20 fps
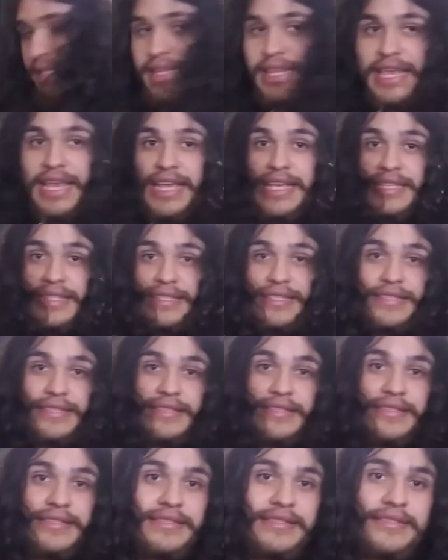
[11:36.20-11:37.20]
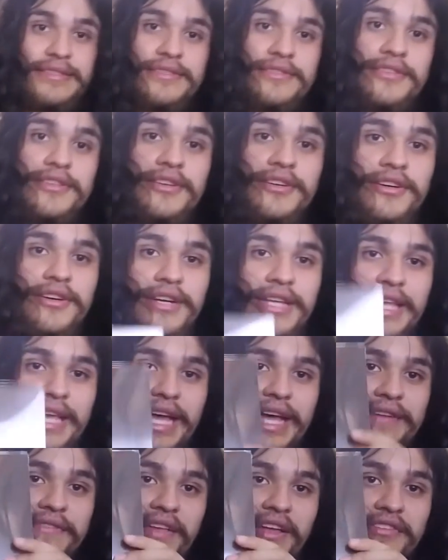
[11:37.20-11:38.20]
is this.
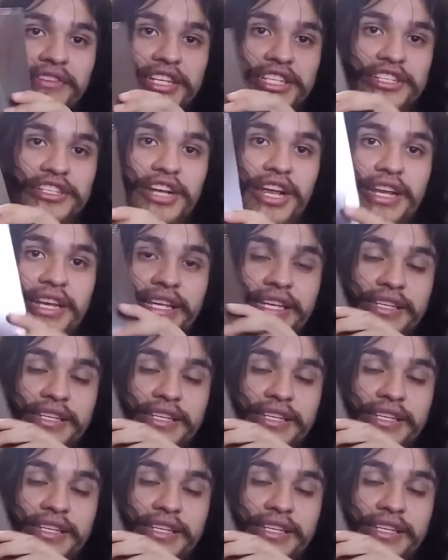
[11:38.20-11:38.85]
Oh yeah, very